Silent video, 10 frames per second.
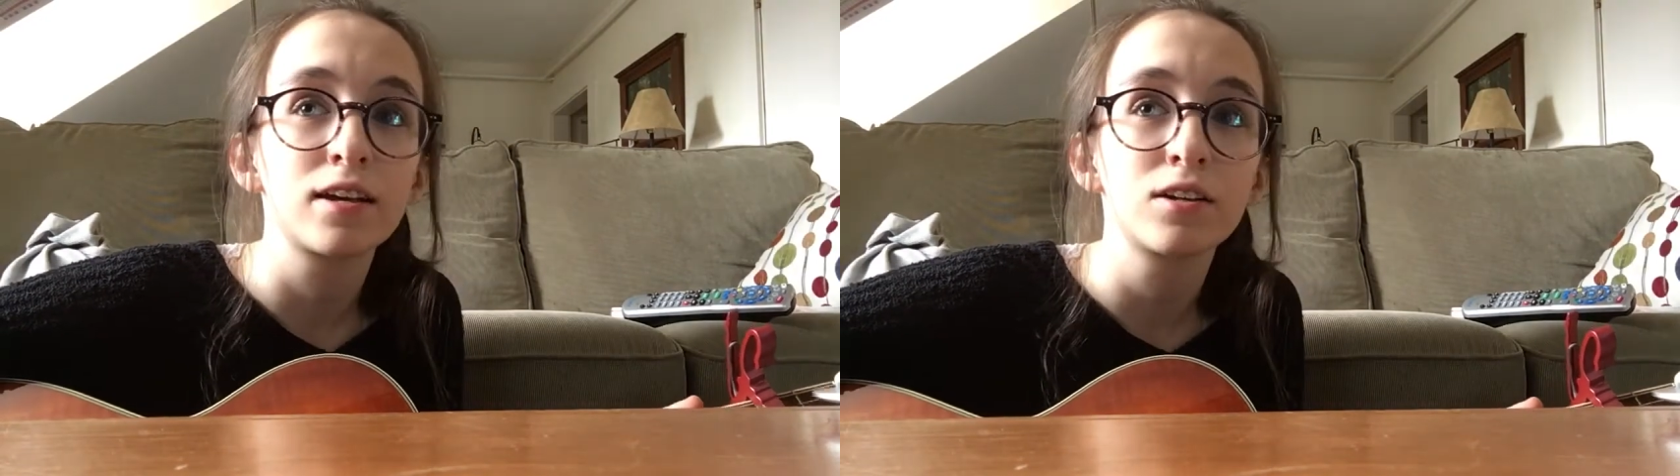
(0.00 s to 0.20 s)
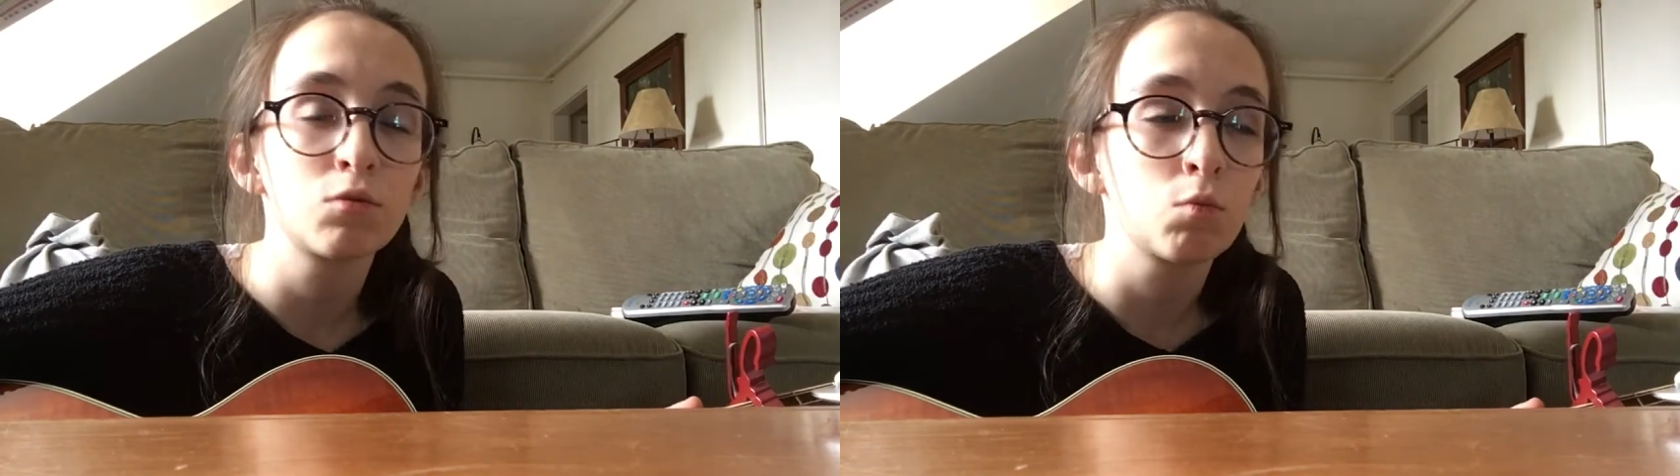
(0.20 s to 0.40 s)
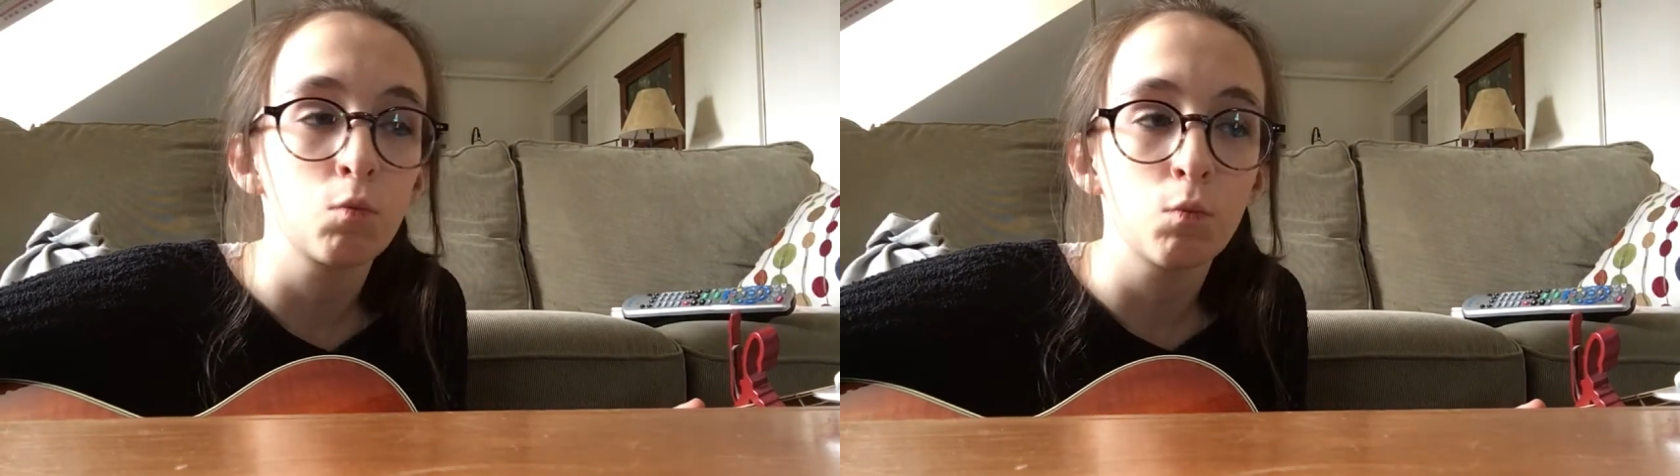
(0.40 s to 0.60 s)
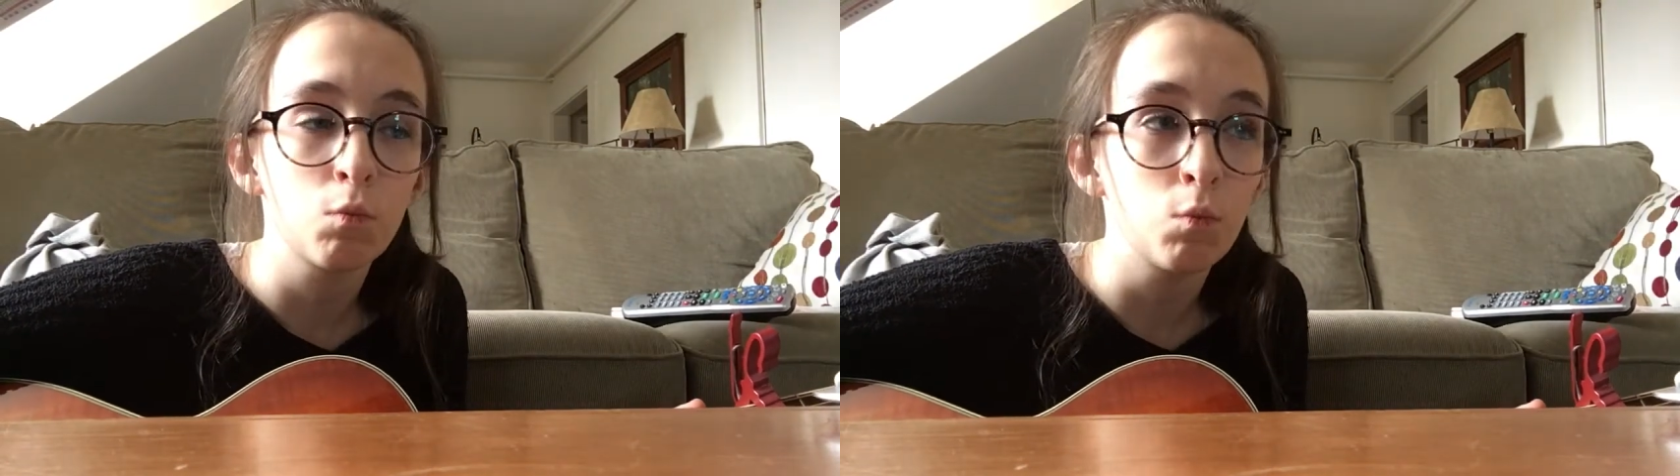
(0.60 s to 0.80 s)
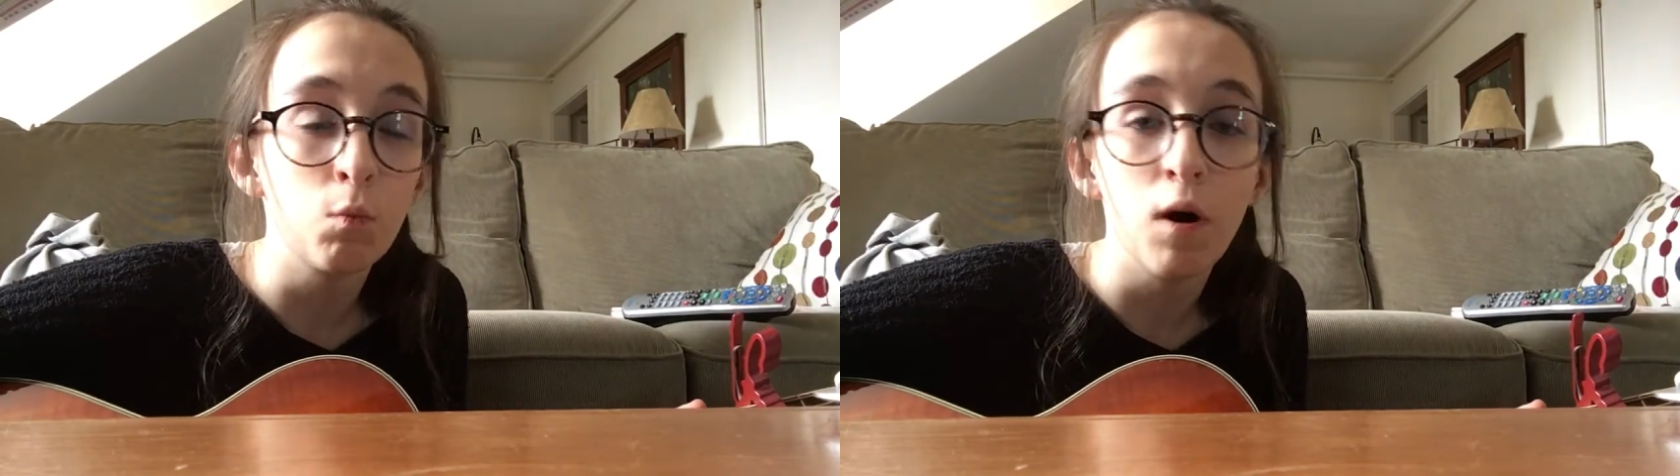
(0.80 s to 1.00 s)
Like,
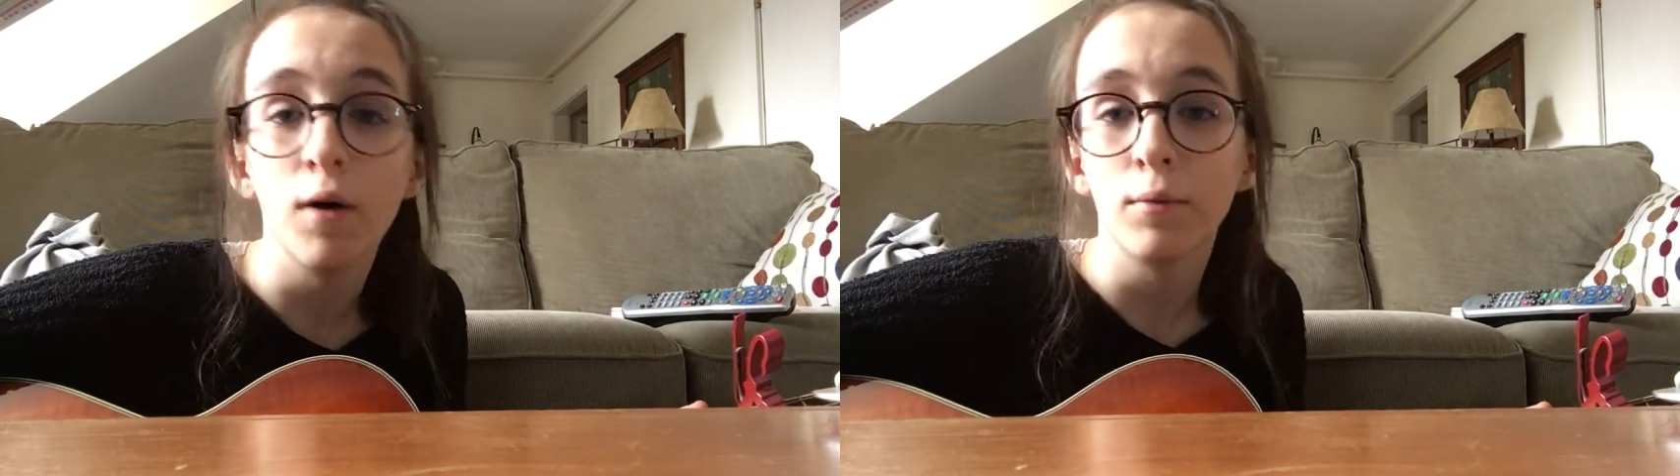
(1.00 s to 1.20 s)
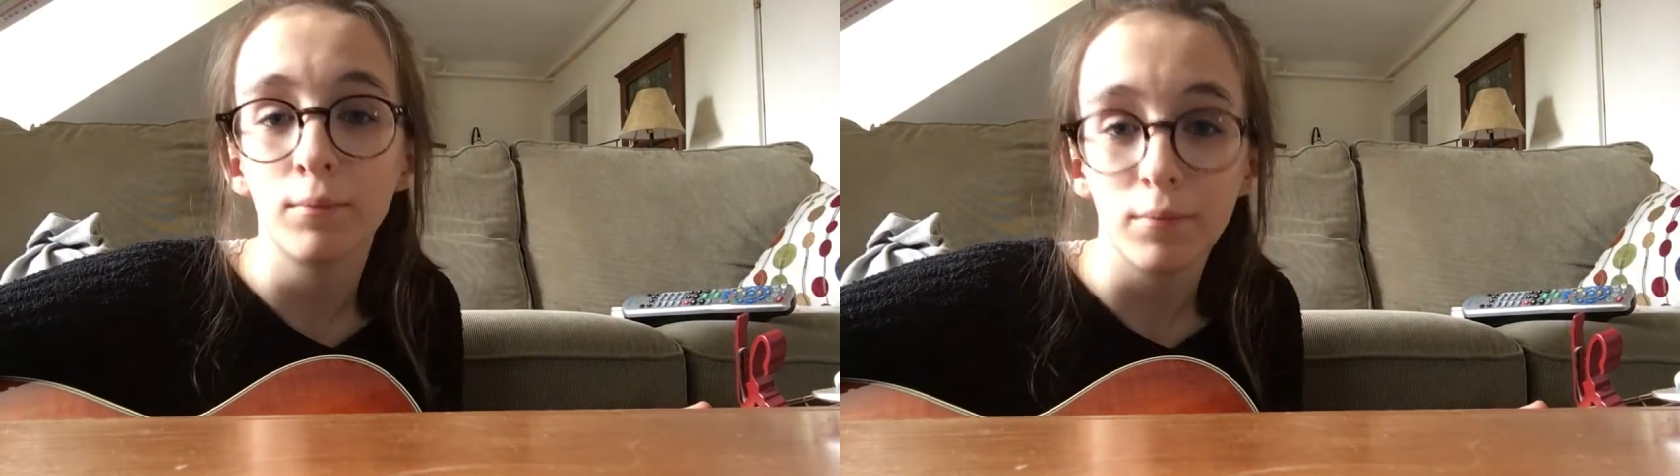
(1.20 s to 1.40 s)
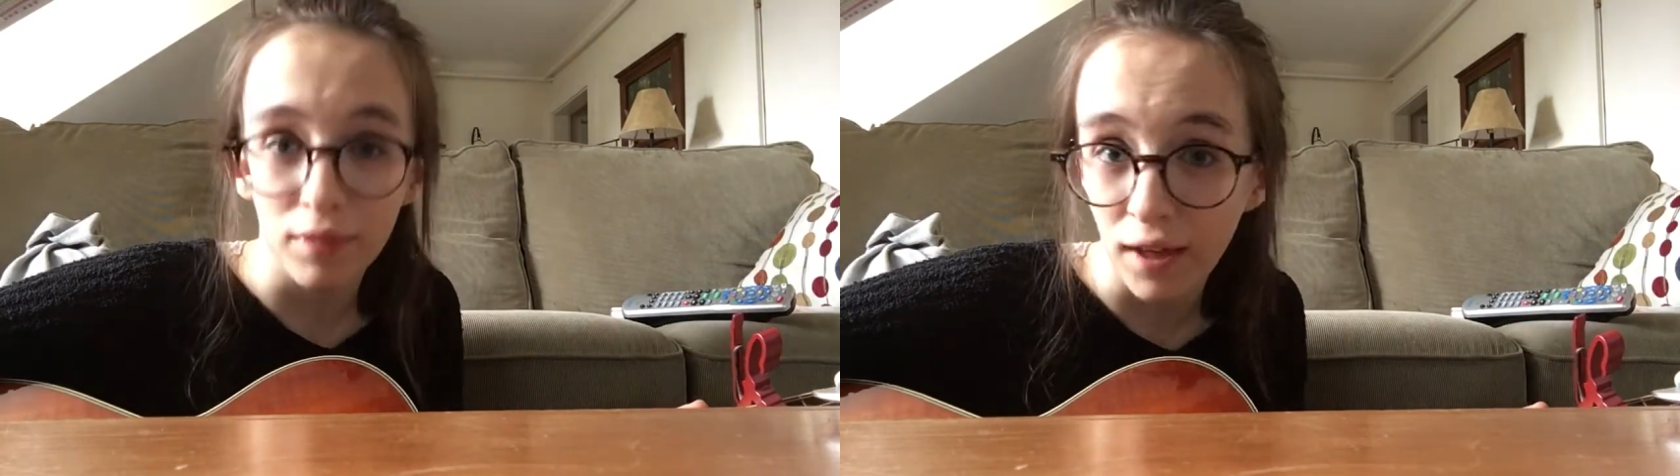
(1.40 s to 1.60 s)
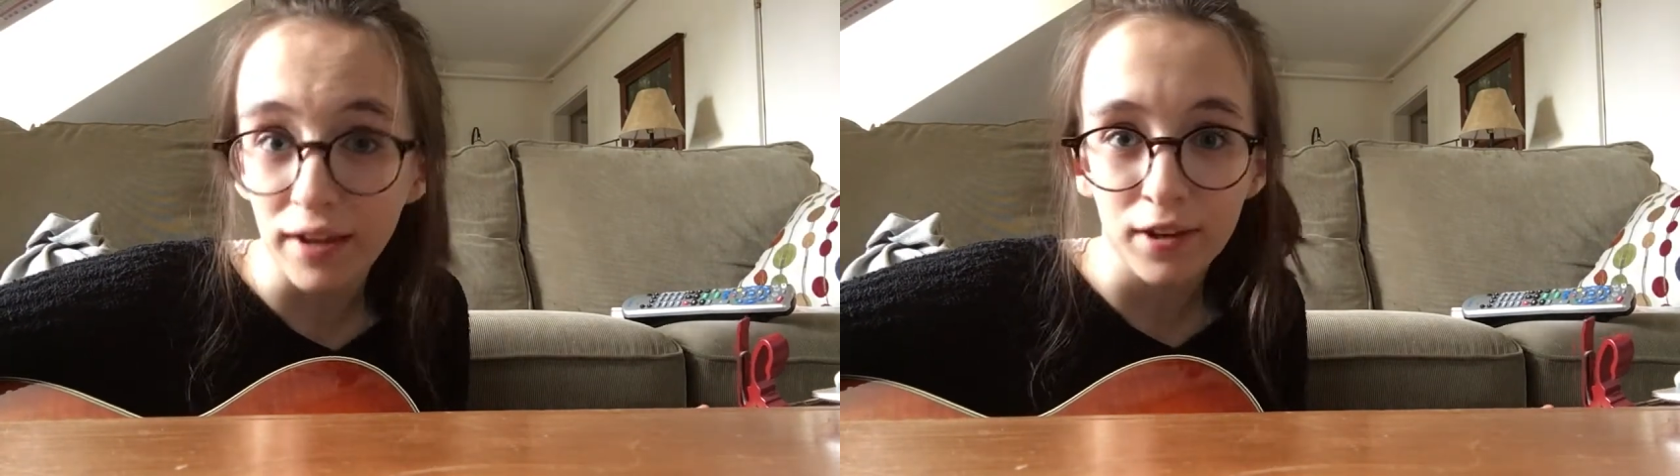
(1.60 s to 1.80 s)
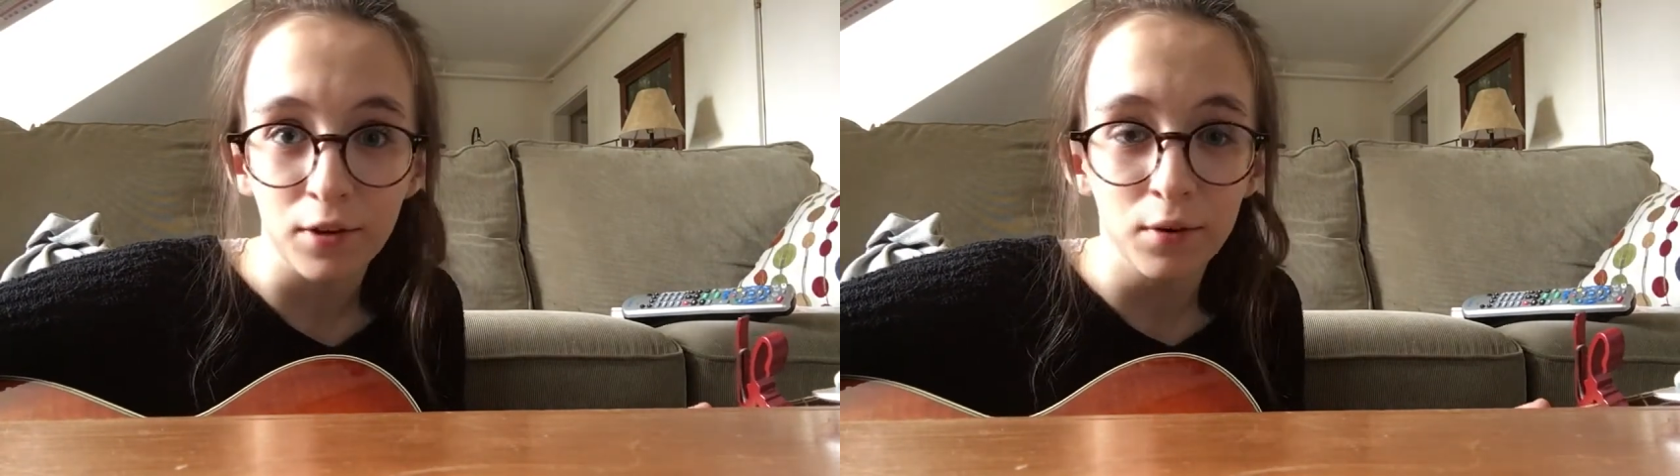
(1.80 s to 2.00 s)
whoa,
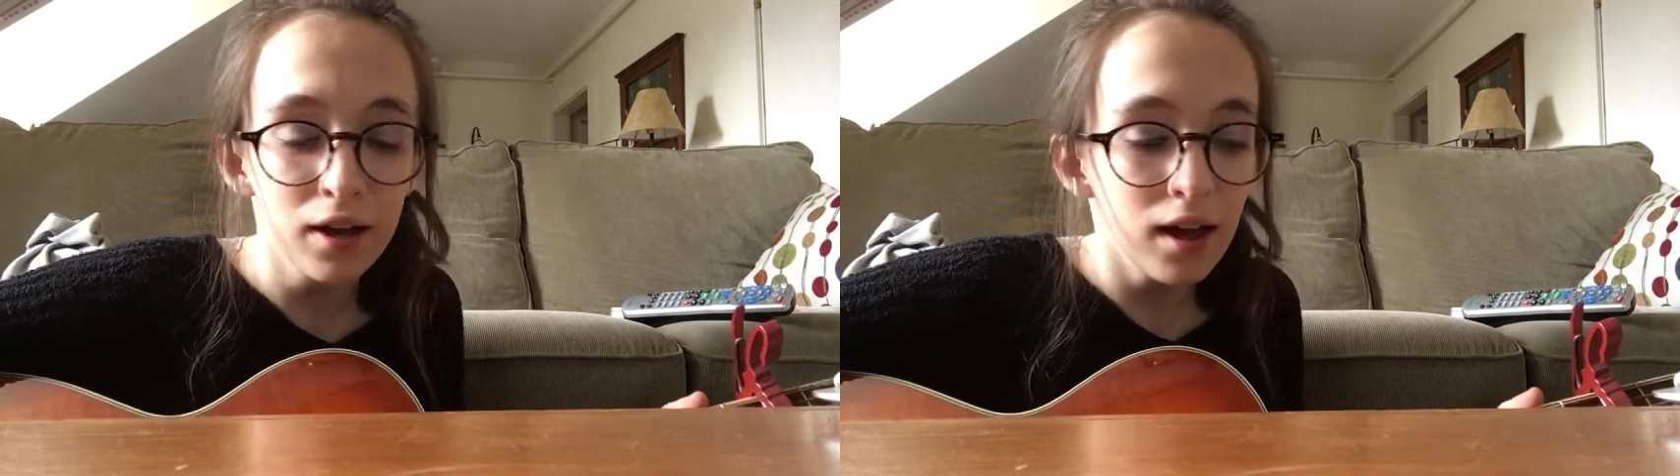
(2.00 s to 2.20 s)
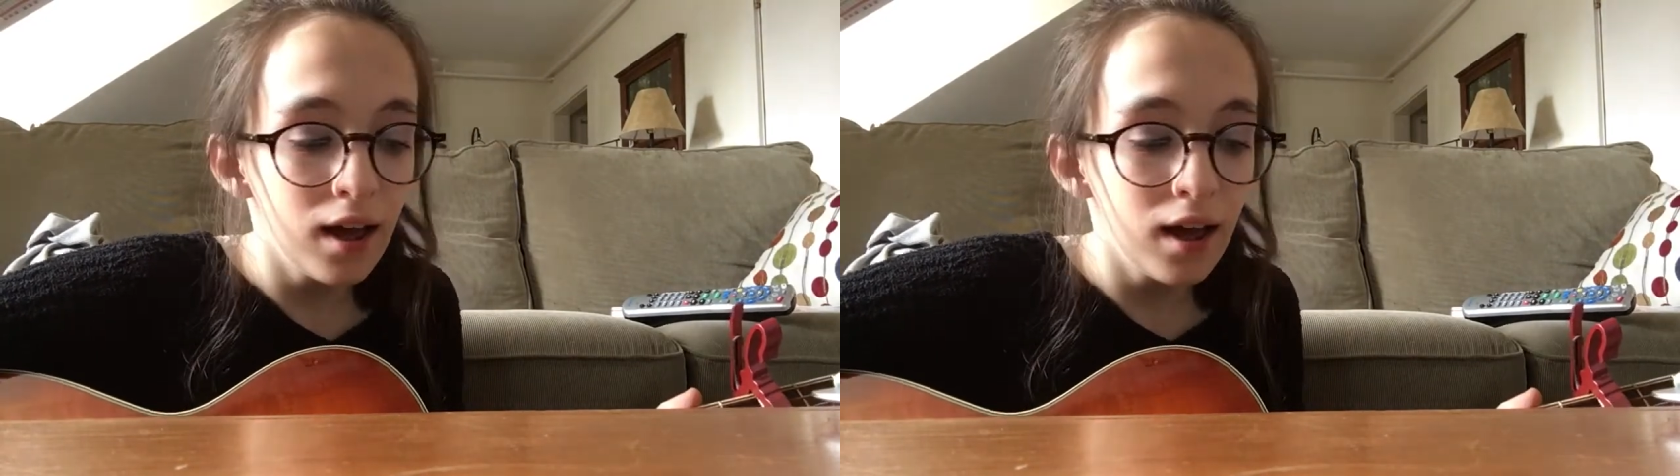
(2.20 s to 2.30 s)
thank you.